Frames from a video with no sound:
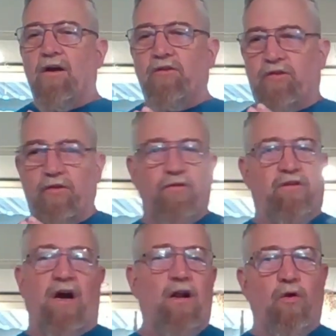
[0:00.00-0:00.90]
to
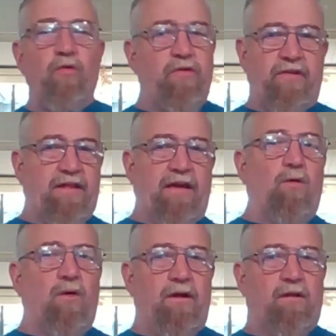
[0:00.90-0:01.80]
dilute the
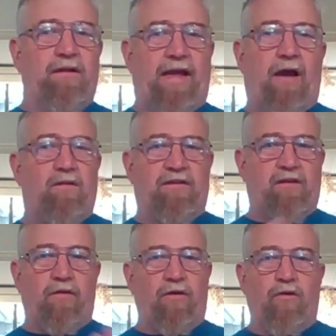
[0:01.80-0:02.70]
oil down
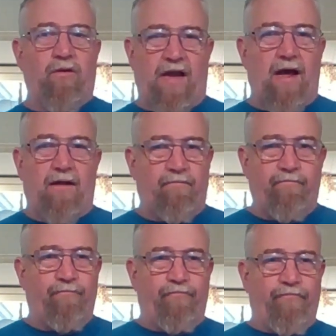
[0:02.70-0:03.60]
so that you can't
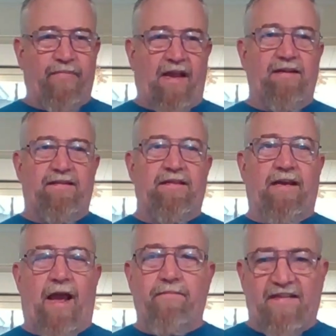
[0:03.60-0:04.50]
taste the
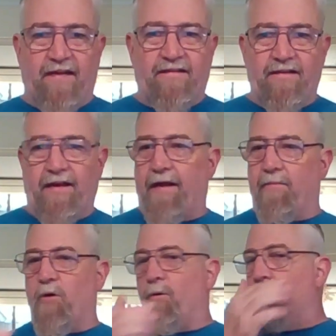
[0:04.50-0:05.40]
capsaicin
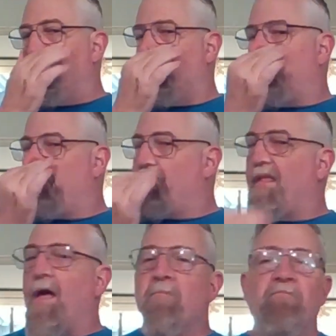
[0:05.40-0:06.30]
anymore.
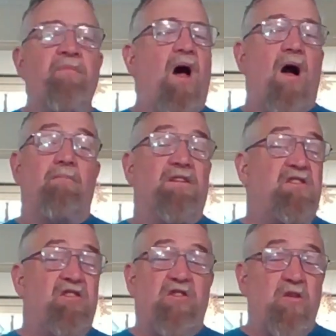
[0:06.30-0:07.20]
I'm
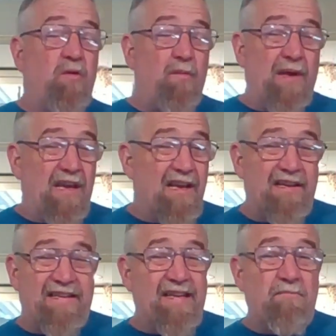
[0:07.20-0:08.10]
assuming
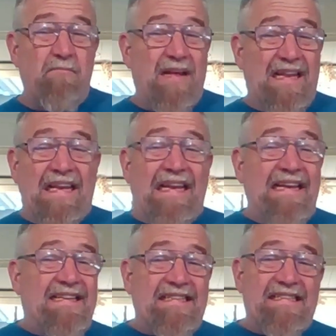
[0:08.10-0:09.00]
it's in
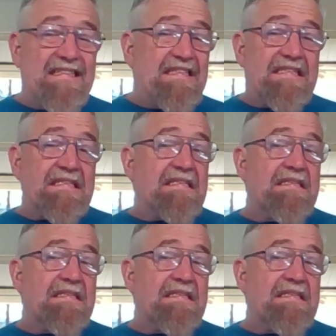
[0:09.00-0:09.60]
milliliters,